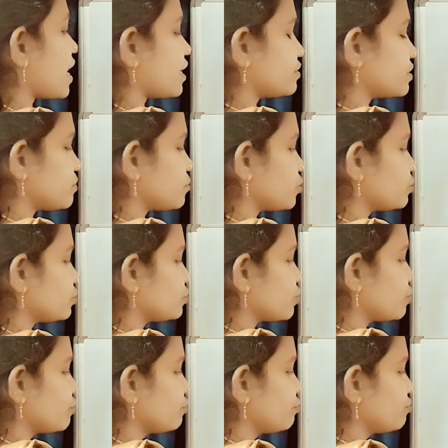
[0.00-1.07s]
large amounts
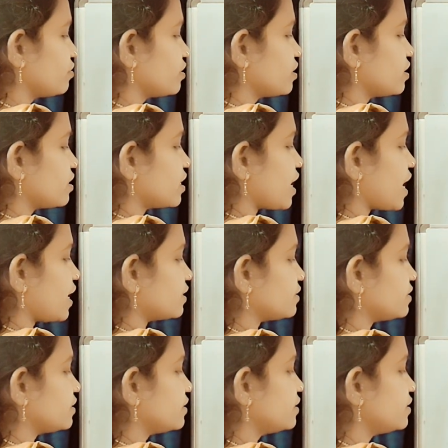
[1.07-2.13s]
of
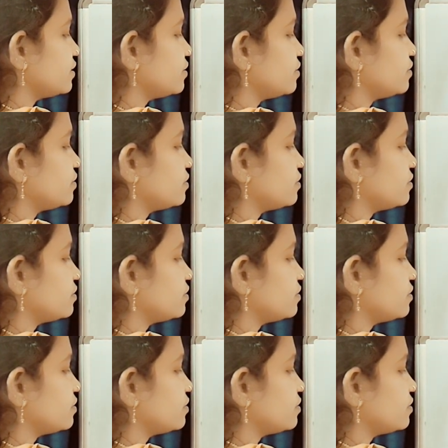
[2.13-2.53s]
acid.